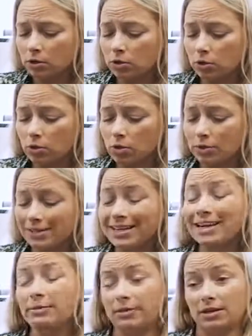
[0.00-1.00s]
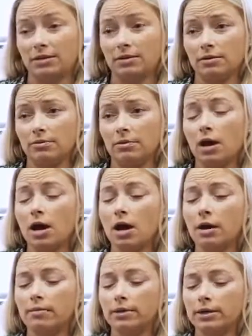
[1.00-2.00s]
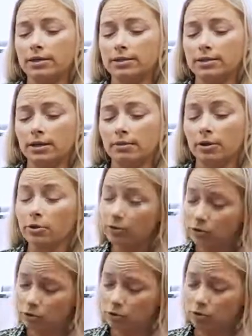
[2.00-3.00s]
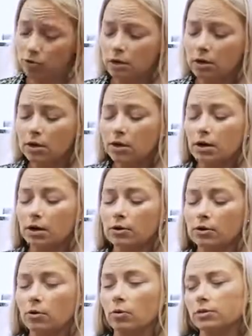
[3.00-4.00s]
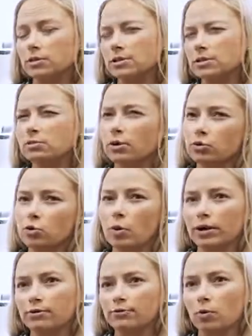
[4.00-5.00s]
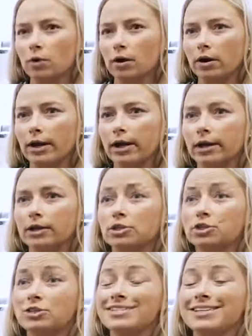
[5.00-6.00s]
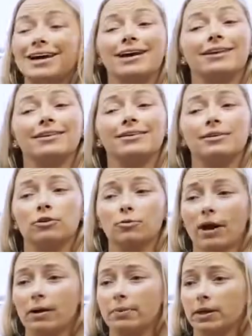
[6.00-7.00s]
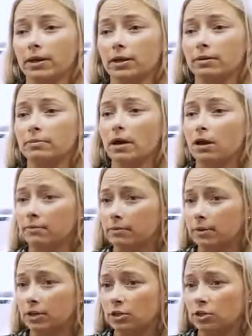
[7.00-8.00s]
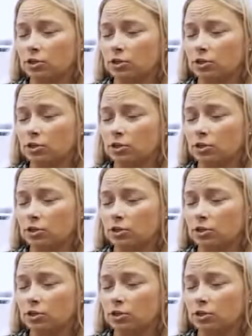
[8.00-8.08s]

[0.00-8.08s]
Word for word: So Tammy is a mother of two. Her oldest is around 24, and she's had low back pain, pelvic pain